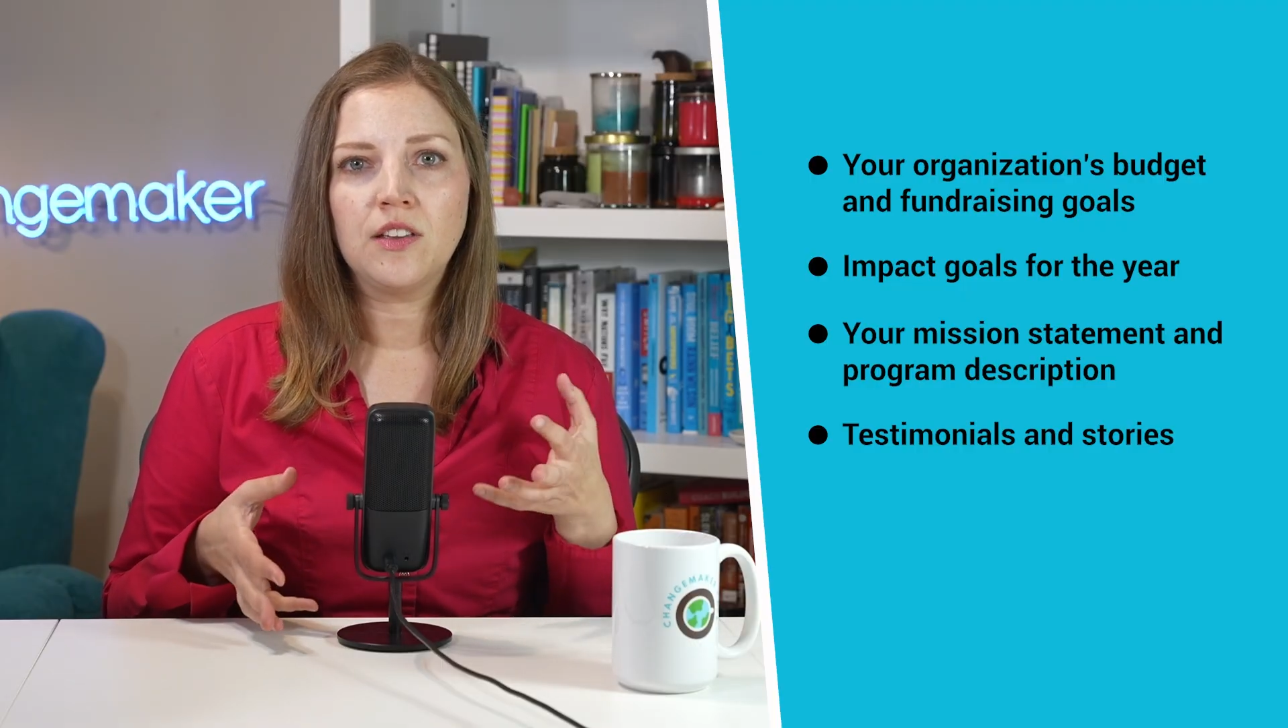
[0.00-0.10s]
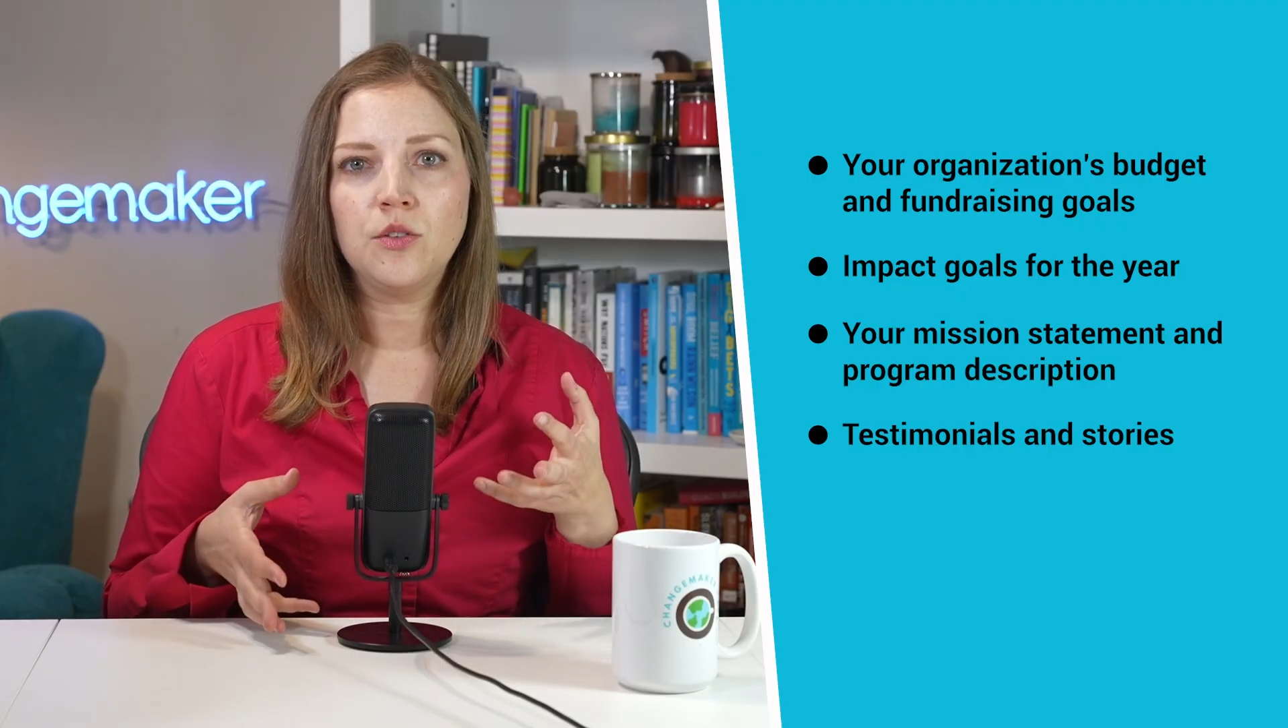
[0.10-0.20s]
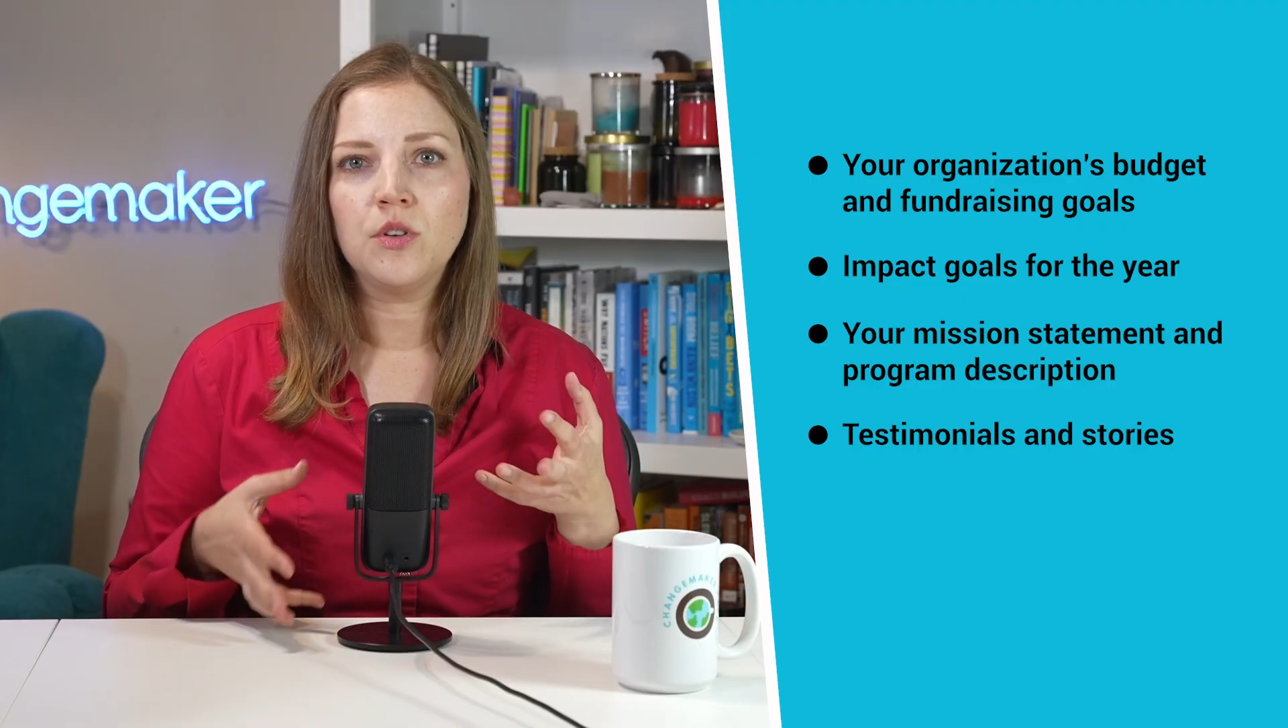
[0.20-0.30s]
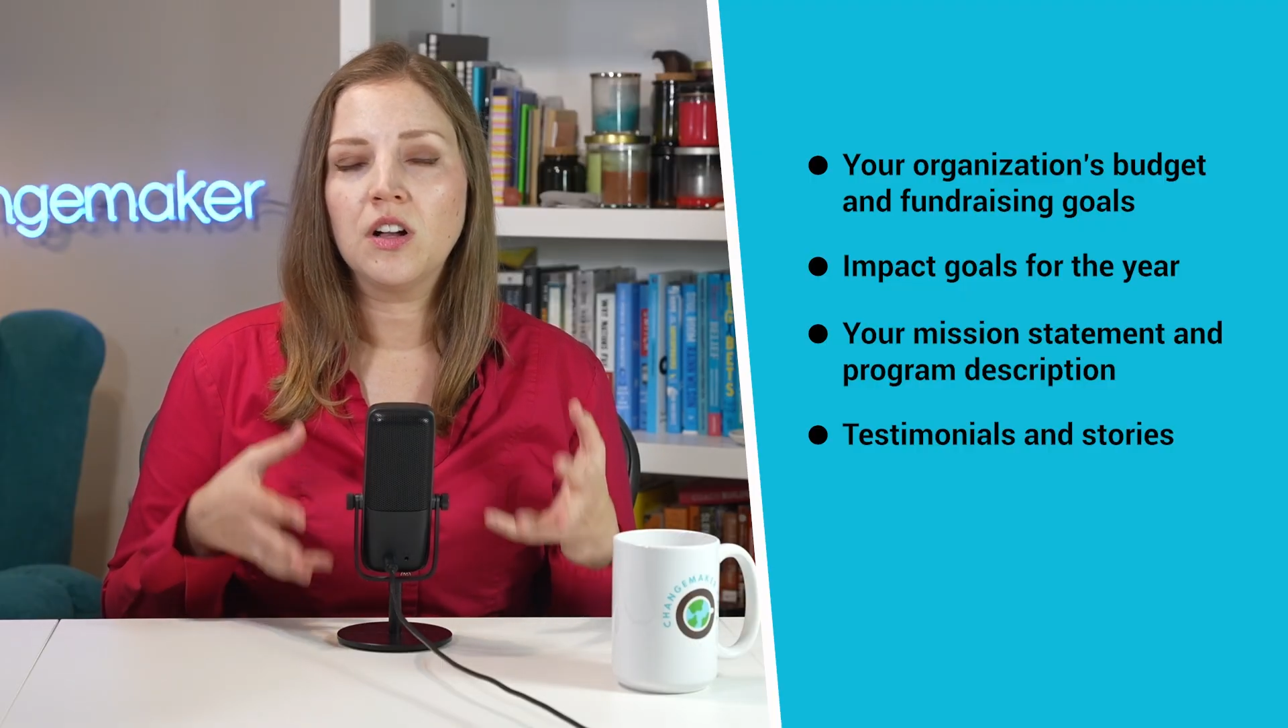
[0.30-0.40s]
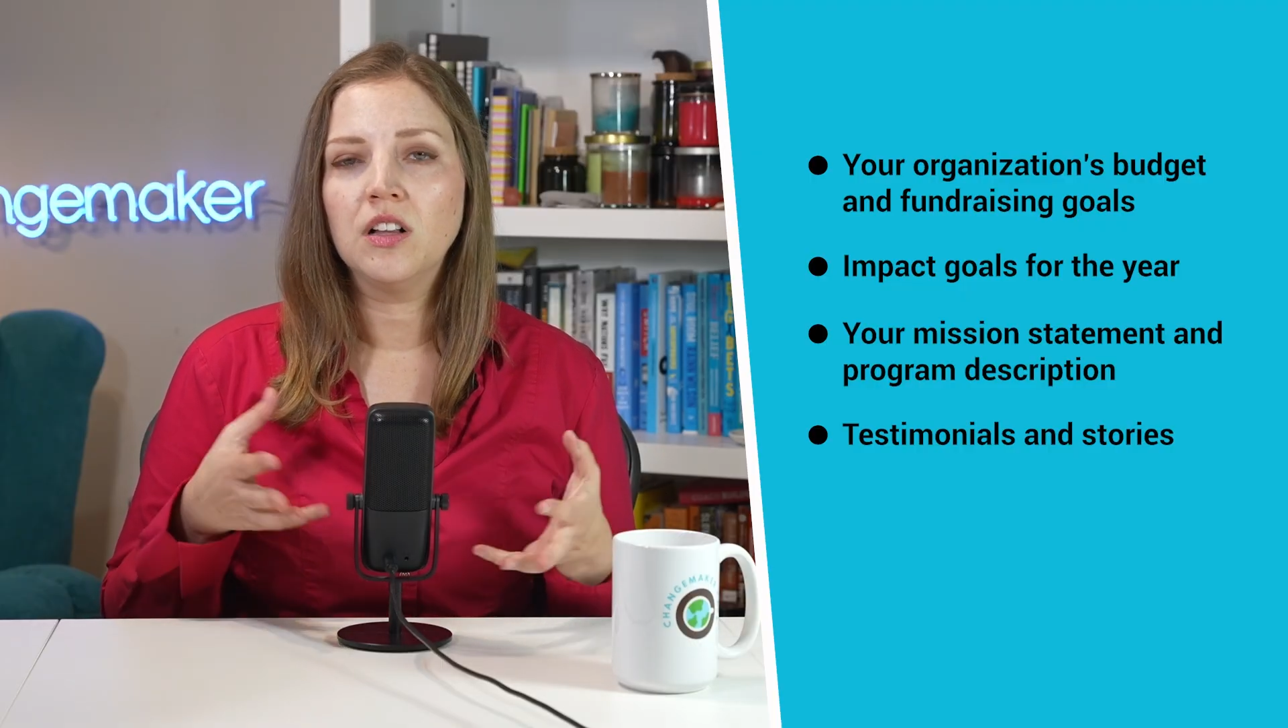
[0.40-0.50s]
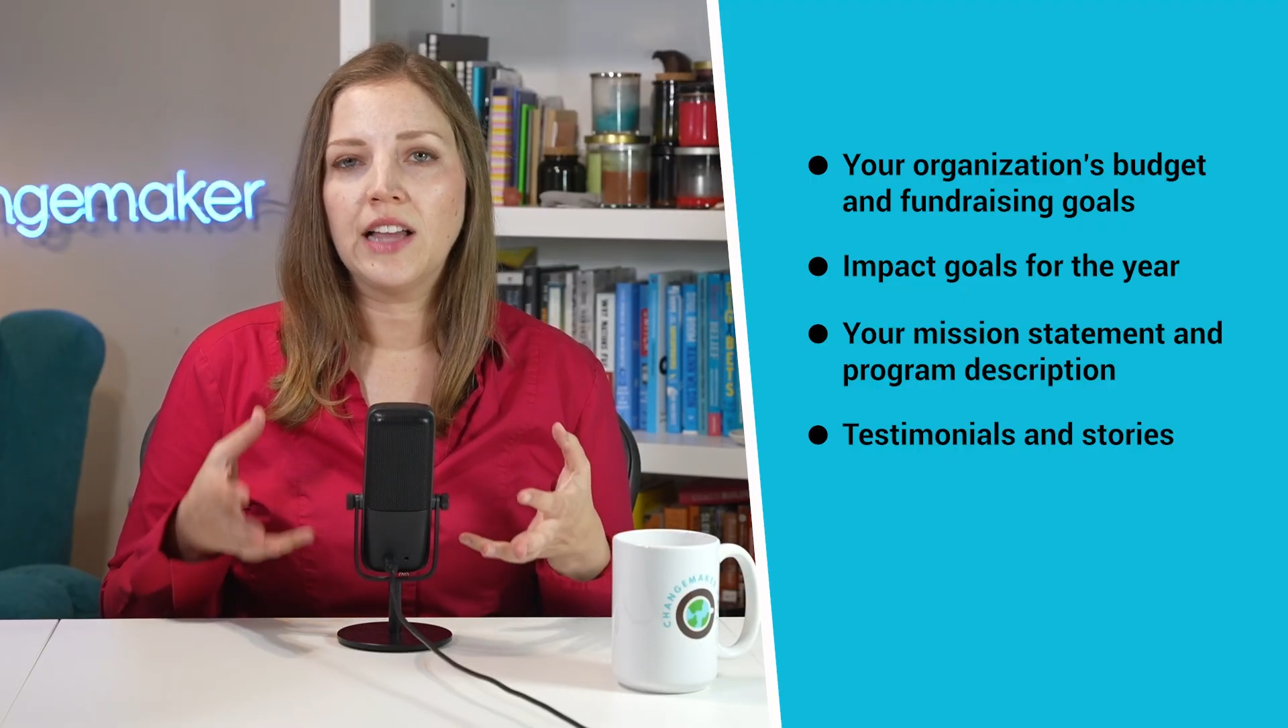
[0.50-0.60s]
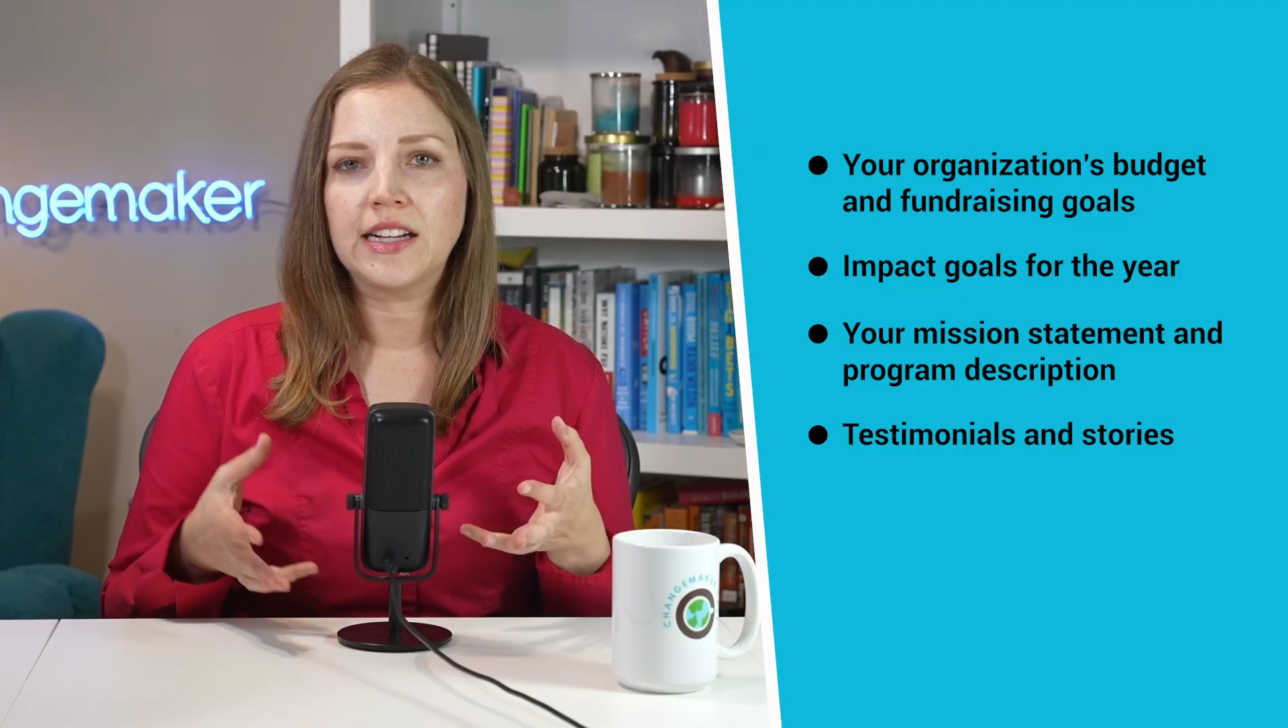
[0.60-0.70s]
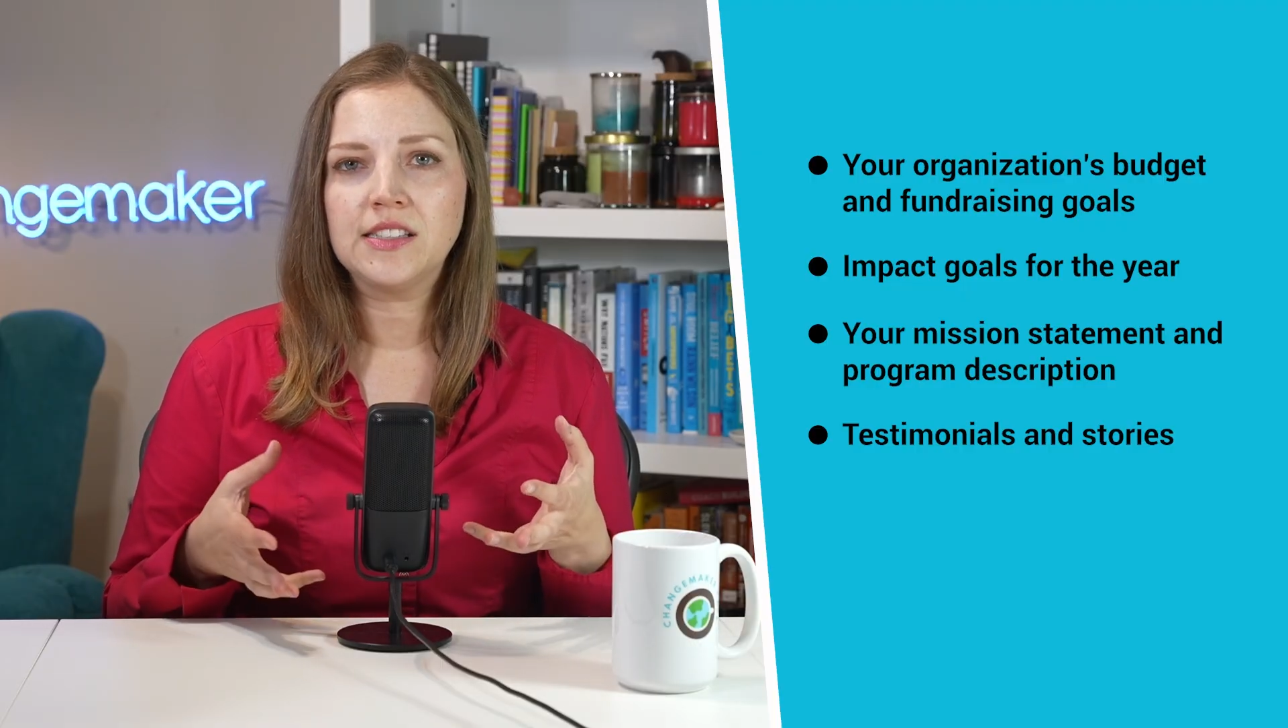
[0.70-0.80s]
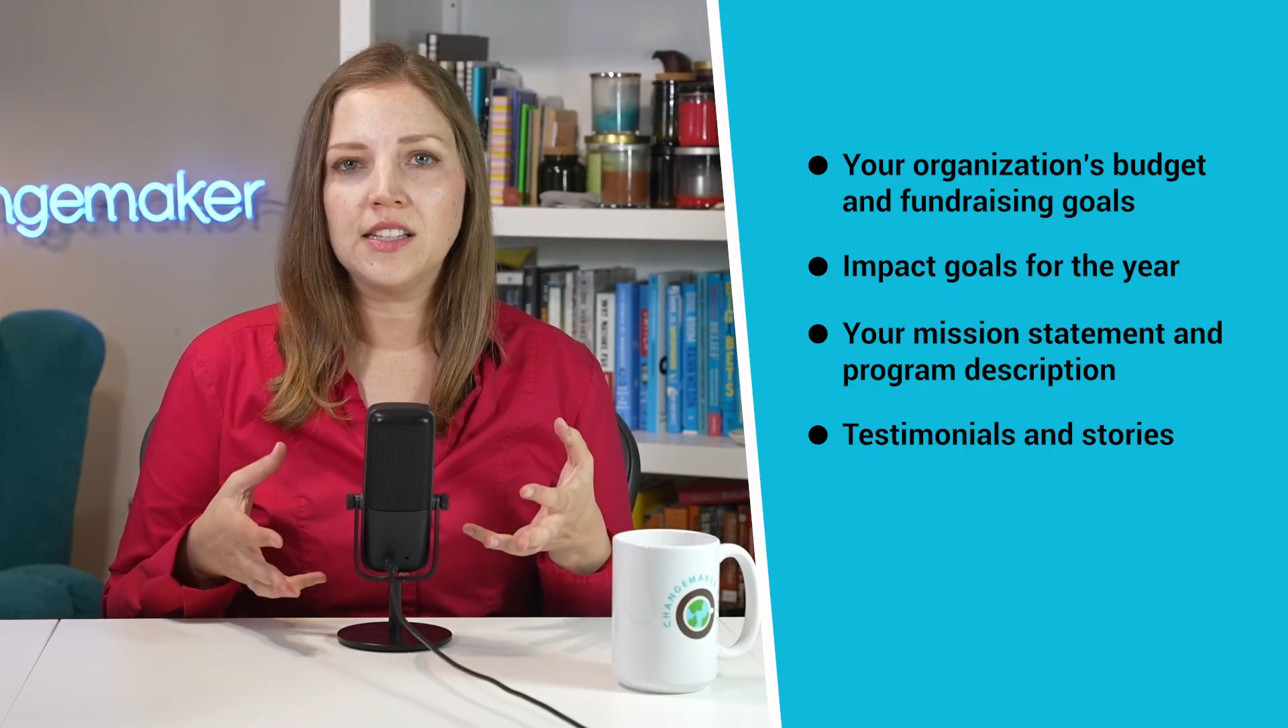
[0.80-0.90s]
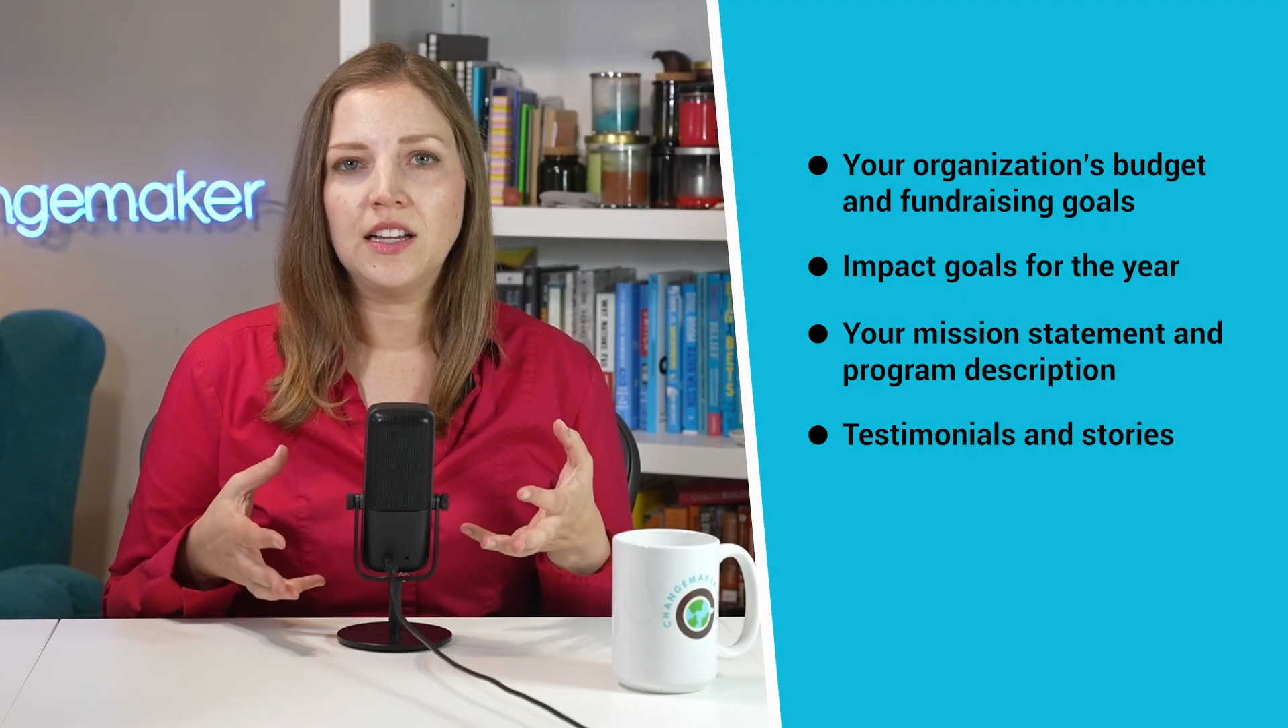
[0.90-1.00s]
can
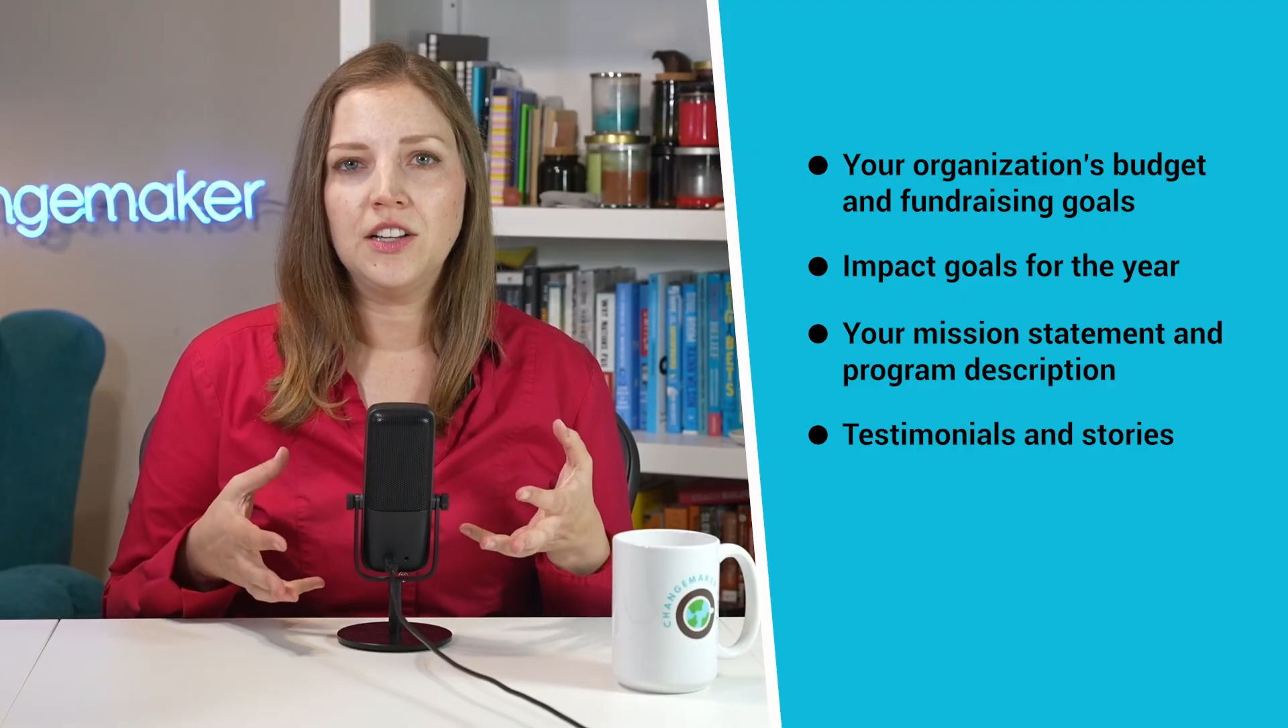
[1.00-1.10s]
collect